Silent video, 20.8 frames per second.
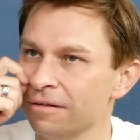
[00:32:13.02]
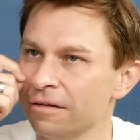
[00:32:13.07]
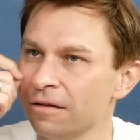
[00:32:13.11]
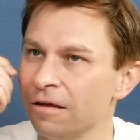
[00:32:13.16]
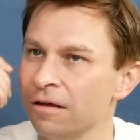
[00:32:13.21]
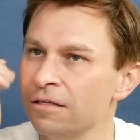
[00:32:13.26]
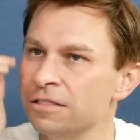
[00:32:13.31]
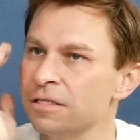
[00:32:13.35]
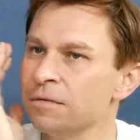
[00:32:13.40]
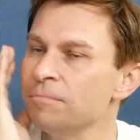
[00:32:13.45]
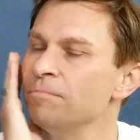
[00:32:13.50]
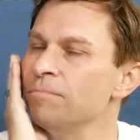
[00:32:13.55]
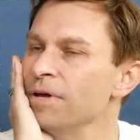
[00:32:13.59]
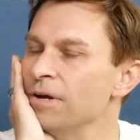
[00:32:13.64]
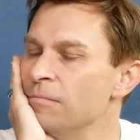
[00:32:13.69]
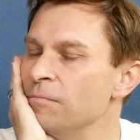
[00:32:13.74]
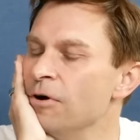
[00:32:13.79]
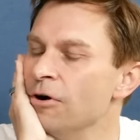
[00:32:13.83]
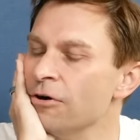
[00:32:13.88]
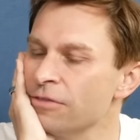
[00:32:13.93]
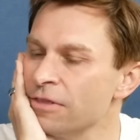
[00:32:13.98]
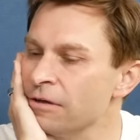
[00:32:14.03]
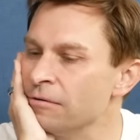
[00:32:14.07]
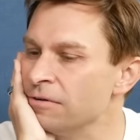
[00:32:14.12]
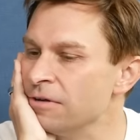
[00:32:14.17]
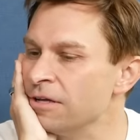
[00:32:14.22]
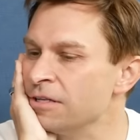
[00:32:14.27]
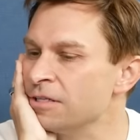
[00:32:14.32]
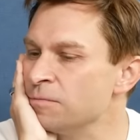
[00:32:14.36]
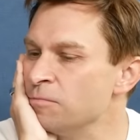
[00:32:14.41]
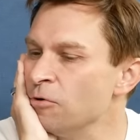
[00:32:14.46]
It's a bit of both.
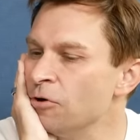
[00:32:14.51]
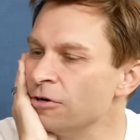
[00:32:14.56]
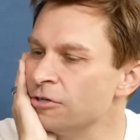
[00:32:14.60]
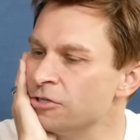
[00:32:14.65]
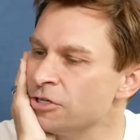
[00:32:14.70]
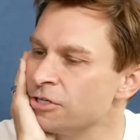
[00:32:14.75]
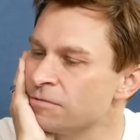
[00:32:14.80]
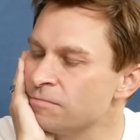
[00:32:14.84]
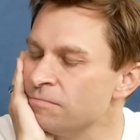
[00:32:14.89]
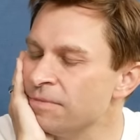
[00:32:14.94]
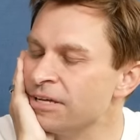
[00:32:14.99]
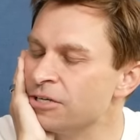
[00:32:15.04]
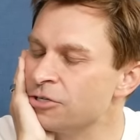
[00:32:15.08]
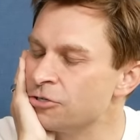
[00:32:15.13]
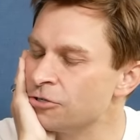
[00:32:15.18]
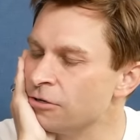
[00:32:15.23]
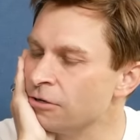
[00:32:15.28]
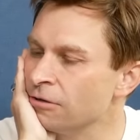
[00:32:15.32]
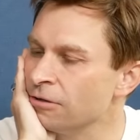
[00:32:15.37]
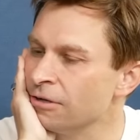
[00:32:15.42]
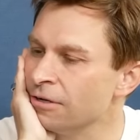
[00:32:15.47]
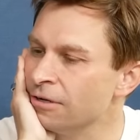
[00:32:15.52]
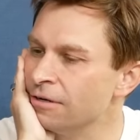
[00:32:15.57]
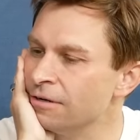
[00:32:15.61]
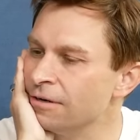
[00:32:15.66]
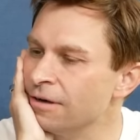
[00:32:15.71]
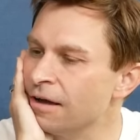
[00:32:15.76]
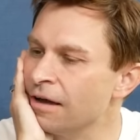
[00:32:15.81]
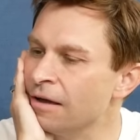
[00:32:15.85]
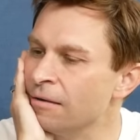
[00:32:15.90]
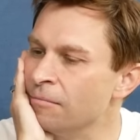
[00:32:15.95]
It's more just make sure that
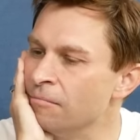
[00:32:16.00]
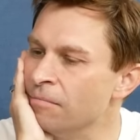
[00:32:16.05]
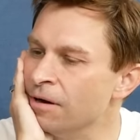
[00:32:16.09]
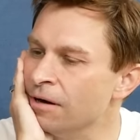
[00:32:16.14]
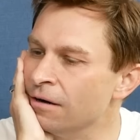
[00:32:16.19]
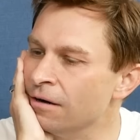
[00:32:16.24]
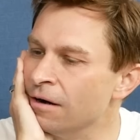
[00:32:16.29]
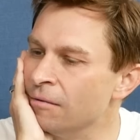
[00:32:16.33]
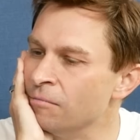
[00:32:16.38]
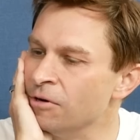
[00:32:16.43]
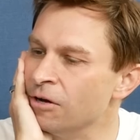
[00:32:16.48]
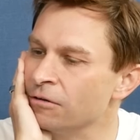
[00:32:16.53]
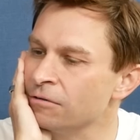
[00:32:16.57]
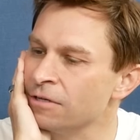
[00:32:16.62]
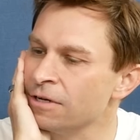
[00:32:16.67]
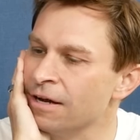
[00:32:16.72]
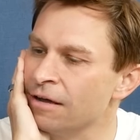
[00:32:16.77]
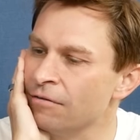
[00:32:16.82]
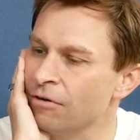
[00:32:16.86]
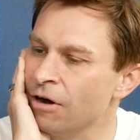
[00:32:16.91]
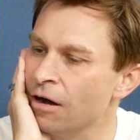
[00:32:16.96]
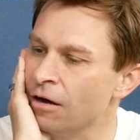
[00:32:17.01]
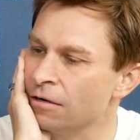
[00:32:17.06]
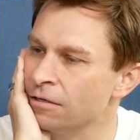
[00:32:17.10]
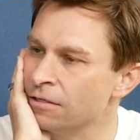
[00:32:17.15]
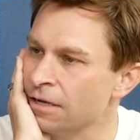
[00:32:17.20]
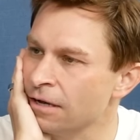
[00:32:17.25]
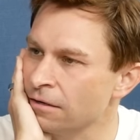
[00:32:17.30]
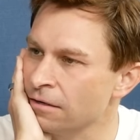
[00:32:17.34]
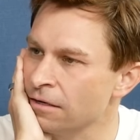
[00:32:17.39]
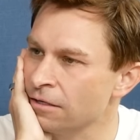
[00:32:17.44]
I'm not going to have a heart
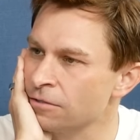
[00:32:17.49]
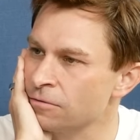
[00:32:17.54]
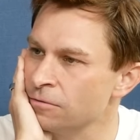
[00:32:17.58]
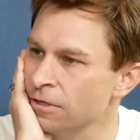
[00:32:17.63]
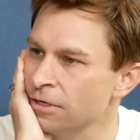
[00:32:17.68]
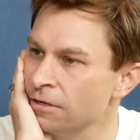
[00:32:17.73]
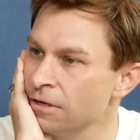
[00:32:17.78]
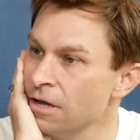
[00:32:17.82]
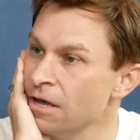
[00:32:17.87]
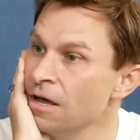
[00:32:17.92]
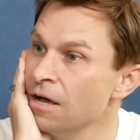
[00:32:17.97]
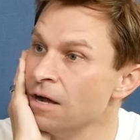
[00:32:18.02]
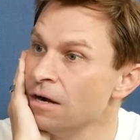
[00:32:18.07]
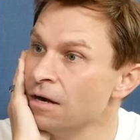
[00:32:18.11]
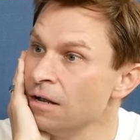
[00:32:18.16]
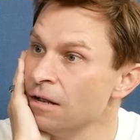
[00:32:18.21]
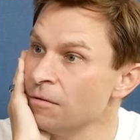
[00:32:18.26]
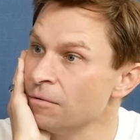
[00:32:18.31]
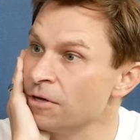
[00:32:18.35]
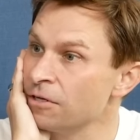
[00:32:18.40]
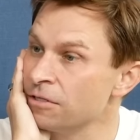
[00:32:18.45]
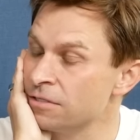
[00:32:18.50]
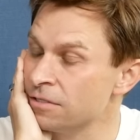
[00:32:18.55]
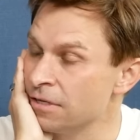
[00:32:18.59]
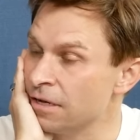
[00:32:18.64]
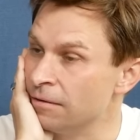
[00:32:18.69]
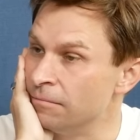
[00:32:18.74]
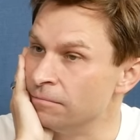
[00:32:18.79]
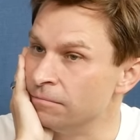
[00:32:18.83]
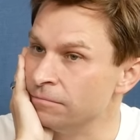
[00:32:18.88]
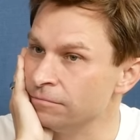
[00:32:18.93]
attack next week. Because...
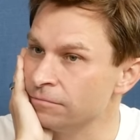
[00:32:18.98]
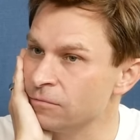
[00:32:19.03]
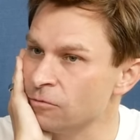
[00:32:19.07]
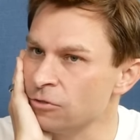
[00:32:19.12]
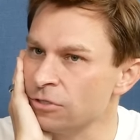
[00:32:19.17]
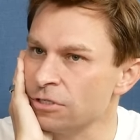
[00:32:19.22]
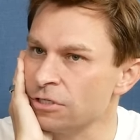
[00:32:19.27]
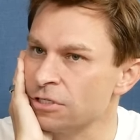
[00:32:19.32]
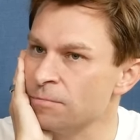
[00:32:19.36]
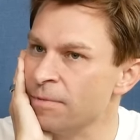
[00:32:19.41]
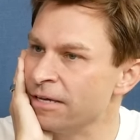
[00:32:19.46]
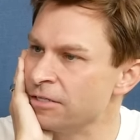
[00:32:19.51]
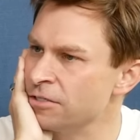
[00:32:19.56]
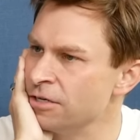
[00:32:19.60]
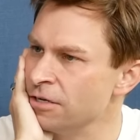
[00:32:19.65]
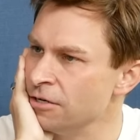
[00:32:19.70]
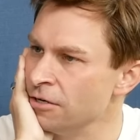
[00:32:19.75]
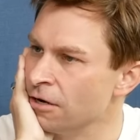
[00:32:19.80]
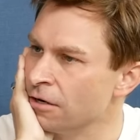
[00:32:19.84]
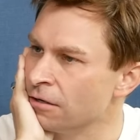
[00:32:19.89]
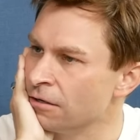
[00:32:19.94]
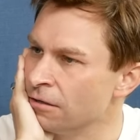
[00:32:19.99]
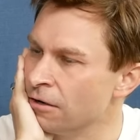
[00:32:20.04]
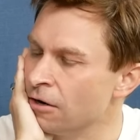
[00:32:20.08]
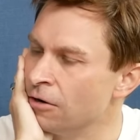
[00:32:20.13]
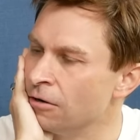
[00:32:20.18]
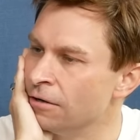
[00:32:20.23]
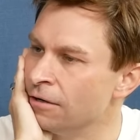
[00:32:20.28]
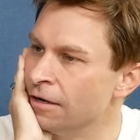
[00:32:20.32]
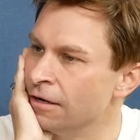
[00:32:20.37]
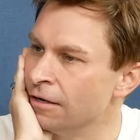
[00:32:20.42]
was it Sebastian Younger
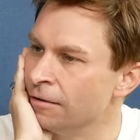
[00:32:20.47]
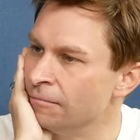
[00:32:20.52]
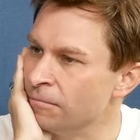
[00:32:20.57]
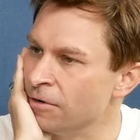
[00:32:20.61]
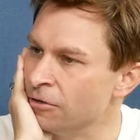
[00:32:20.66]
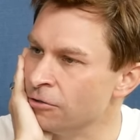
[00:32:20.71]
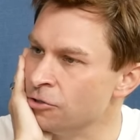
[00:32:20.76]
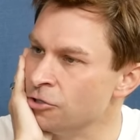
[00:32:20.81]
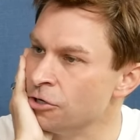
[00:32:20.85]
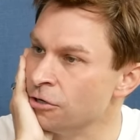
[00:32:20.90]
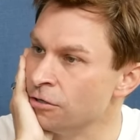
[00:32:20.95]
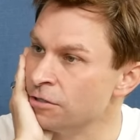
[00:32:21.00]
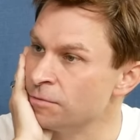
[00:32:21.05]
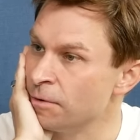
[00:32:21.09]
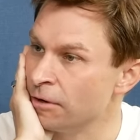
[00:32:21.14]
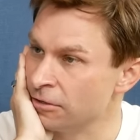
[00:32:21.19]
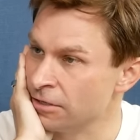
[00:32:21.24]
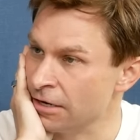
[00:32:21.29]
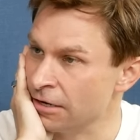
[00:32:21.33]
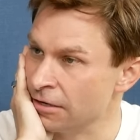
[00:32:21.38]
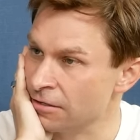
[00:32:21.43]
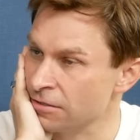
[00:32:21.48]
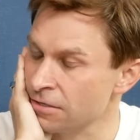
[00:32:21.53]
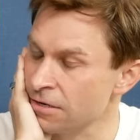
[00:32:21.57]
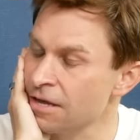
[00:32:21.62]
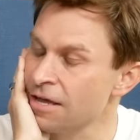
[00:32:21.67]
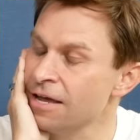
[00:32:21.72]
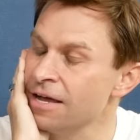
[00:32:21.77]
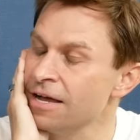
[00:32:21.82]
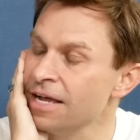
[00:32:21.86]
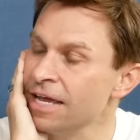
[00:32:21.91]
on Joe's podcast?
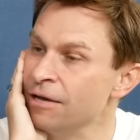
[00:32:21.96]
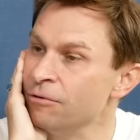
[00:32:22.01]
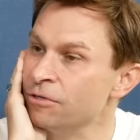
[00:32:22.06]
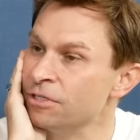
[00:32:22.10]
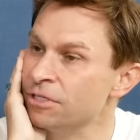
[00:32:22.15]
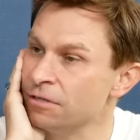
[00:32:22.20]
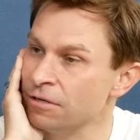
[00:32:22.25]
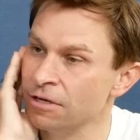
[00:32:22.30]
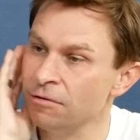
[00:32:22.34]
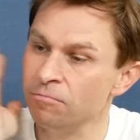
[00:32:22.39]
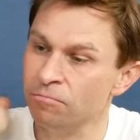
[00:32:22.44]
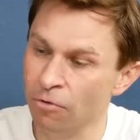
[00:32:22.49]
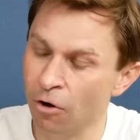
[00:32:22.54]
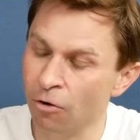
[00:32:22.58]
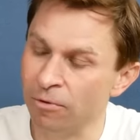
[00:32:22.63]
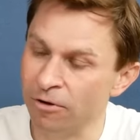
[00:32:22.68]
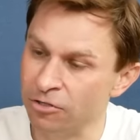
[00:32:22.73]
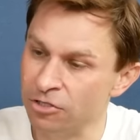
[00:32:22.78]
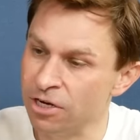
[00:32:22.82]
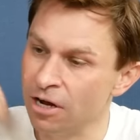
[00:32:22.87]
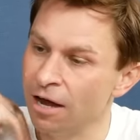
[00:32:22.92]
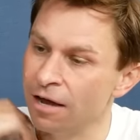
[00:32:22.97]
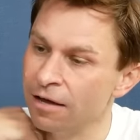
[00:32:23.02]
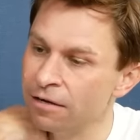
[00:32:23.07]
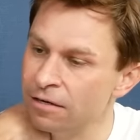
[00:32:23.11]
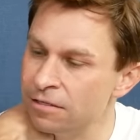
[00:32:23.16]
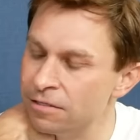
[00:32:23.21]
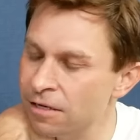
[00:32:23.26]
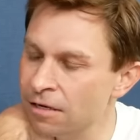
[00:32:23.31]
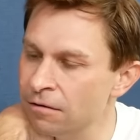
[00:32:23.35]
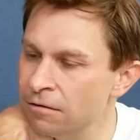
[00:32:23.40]
Yeah. He almost died, and he
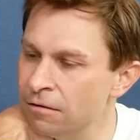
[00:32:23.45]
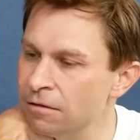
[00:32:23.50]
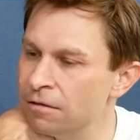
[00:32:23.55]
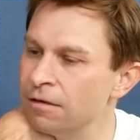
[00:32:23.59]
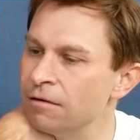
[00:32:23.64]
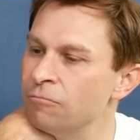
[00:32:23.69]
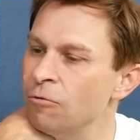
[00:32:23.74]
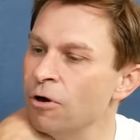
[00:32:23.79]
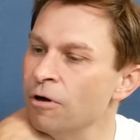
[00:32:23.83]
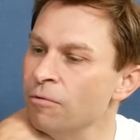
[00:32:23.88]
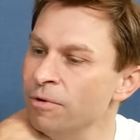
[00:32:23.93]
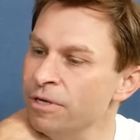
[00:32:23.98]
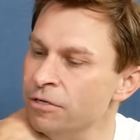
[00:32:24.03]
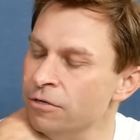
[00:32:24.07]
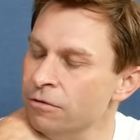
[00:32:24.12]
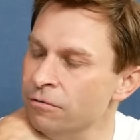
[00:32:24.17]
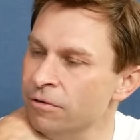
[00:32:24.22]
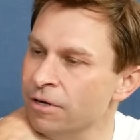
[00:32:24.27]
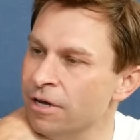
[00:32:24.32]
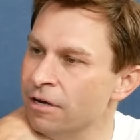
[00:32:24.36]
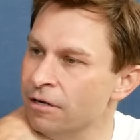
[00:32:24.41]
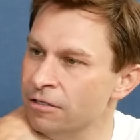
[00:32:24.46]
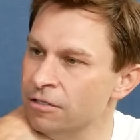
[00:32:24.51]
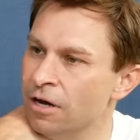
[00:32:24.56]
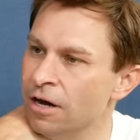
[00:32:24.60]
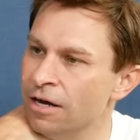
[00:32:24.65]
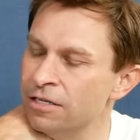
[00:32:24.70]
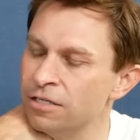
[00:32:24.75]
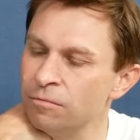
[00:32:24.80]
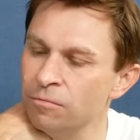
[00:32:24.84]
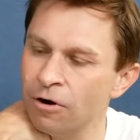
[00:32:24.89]
said, "What can we do? We're going to
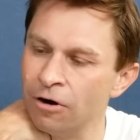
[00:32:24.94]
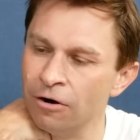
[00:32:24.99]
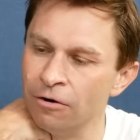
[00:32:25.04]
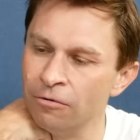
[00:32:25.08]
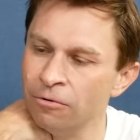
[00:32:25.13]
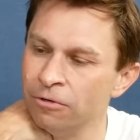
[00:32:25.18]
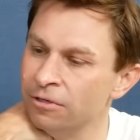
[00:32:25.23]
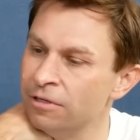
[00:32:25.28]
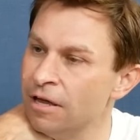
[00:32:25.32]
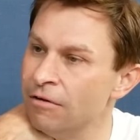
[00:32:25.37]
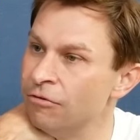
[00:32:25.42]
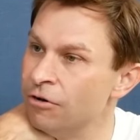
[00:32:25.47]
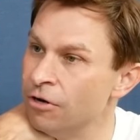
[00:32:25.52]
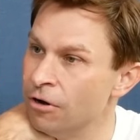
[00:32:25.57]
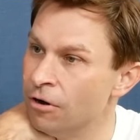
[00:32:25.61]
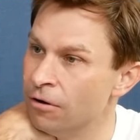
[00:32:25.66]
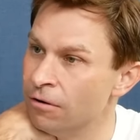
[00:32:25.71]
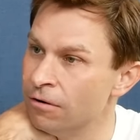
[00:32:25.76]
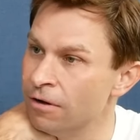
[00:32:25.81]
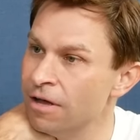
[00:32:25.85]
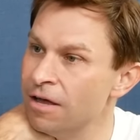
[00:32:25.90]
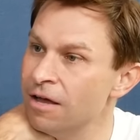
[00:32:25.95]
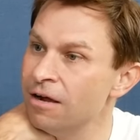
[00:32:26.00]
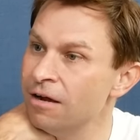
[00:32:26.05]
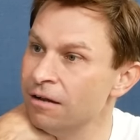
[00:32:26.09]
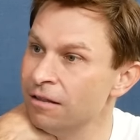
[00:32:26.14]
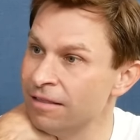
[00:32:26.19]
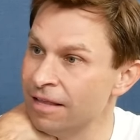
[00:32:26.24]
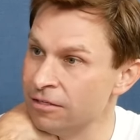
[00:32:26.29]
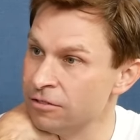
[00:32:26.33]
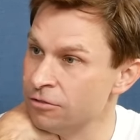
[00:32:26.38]
die tomorrow. We'll never know."
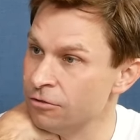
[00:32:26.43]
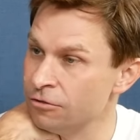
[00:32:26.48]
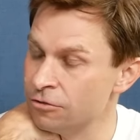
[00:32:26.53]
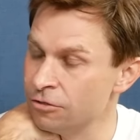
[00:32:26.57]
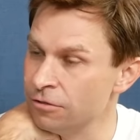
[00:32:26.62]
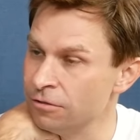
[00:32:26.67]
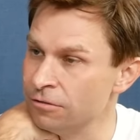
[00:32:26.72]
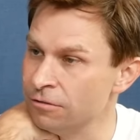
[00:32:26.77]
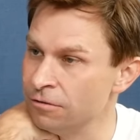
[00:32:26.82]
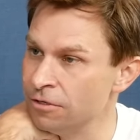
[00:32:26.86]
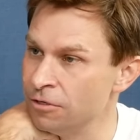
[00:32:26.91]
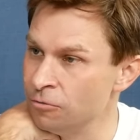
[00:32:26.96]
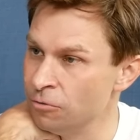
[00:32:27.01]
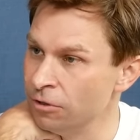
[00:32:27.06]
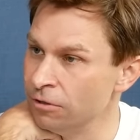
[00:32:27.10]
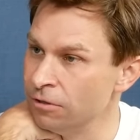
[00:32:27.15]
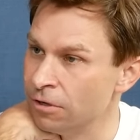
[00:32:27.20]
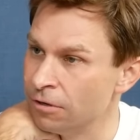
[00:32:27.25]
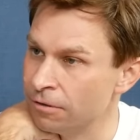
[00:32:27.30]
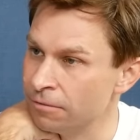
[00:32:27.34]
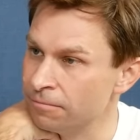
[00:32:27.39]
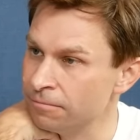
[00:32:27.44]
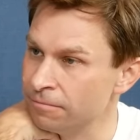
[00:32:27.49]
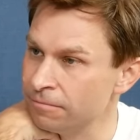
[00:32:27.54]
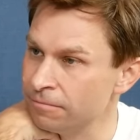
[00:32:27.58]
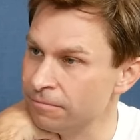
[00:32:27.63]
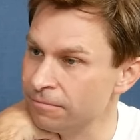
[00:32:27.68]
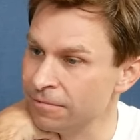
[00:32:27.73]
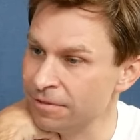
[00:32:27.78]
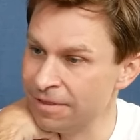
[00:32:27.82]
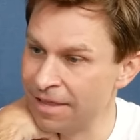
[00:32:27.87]
That's not true. You will know.
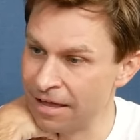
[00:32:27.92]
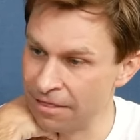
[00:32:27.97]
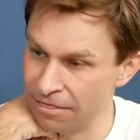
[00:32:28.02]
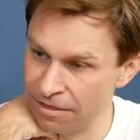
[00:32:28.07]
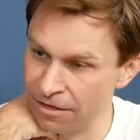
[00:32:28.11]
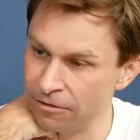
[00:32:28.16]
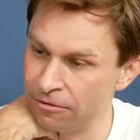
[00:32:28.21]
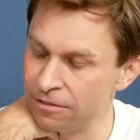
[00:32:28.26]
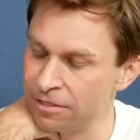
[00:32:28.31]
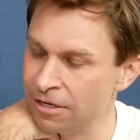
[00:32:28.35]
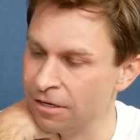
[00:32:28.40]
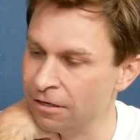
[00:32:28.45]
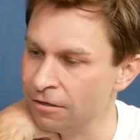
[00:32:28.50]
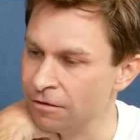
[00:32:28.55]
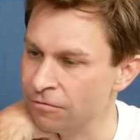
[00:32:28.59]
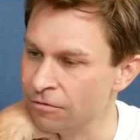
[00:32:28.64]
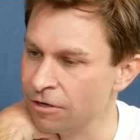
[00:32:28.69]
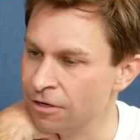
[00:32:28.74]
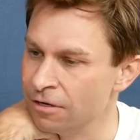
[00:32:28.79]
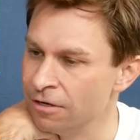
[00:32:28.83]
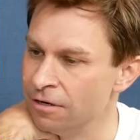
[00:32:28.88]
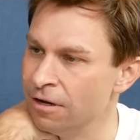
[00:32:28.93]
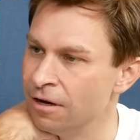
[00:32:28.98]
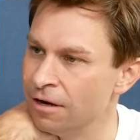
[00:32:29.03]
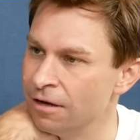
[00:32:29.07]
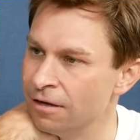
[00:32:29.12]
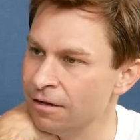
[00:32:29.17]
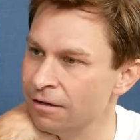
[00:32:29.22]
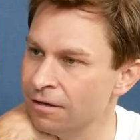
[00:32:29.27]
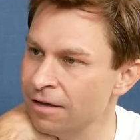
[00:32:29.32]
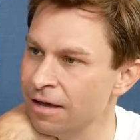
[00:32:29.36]
That thing will tell you if you're going to
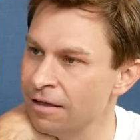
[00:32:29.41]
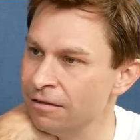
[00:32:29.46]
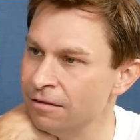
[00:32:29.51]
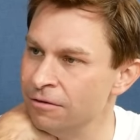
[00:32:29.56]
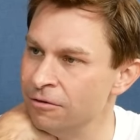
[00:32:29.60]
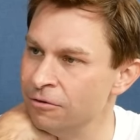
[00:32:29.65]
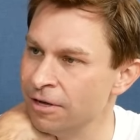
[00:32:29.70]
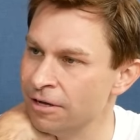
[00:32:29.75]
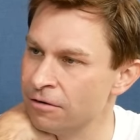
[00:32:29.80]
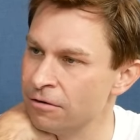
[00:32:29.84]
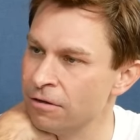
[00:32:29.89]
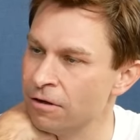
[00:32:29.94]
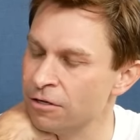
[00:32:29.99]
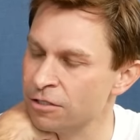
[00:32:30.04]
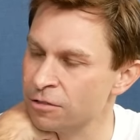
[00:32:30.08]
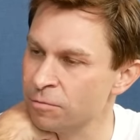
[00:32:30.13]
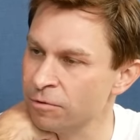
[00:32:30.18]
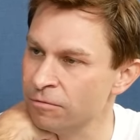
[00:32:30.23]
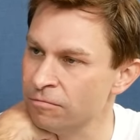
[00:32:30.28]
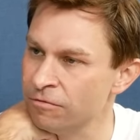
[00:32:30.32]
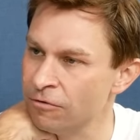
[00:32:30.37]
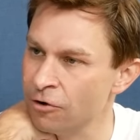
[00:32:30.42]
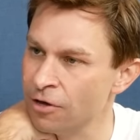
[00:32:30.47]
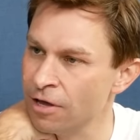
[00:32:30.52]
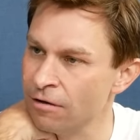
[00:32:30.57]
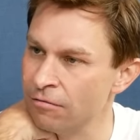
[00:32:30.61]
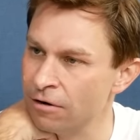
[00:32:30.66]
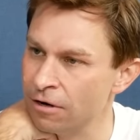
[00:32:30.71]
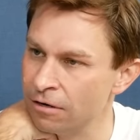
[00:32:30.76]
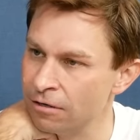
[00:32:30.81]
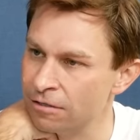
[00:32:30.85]
die, and you'll get to the hospital before you
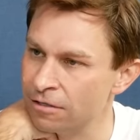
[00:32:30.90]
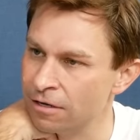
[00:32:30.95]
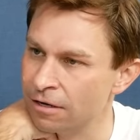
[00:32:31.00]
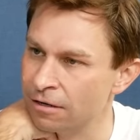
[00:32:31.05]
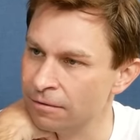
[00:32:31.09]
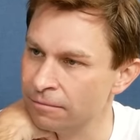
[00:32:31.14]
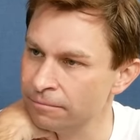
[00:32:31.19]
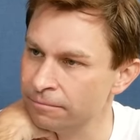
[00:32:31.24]
have a heart attack.